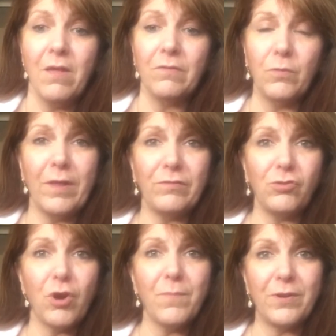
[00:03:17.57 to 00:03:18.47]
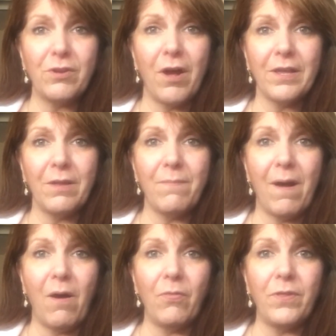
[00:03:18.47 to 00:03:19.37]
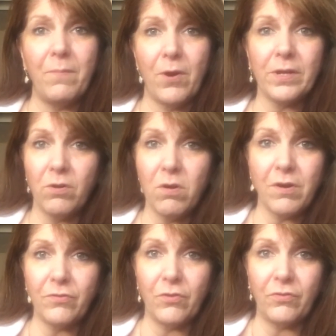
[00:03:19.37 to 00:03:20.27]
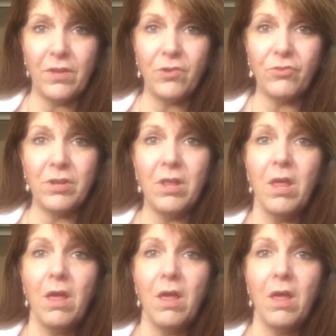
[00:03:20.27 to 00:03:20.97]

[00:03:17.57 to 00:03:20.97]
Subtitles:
So let's start by talking about the American Heart Association.